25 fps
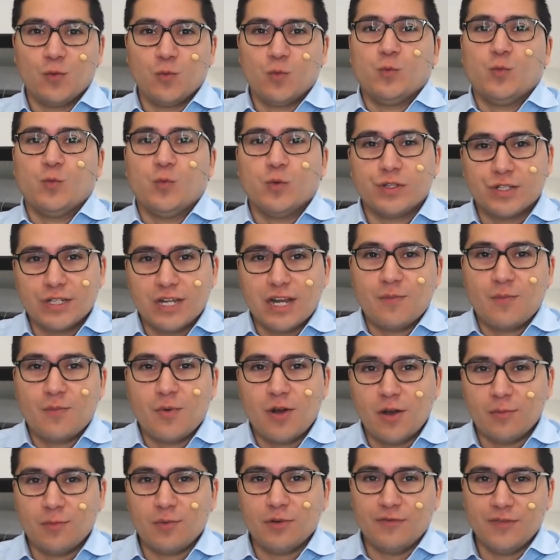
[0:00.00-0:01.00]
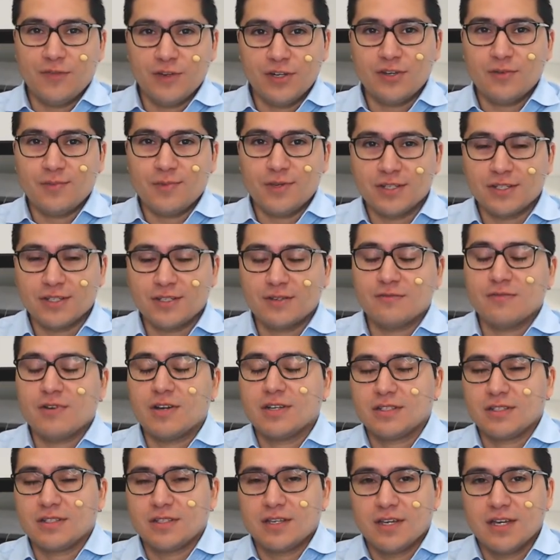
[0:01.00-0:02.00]
was not a popular video, because it
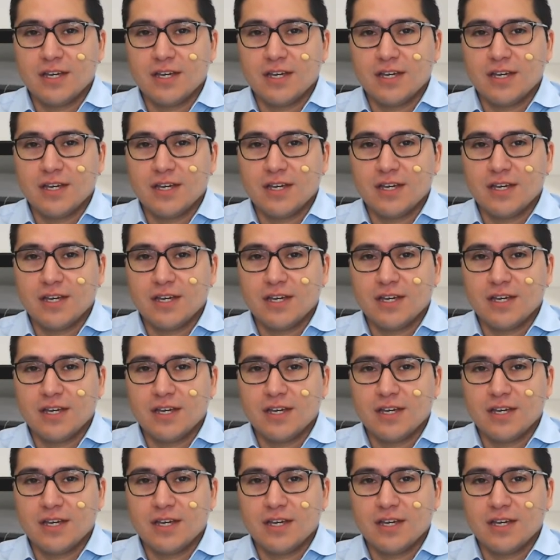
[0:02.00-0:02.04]
was,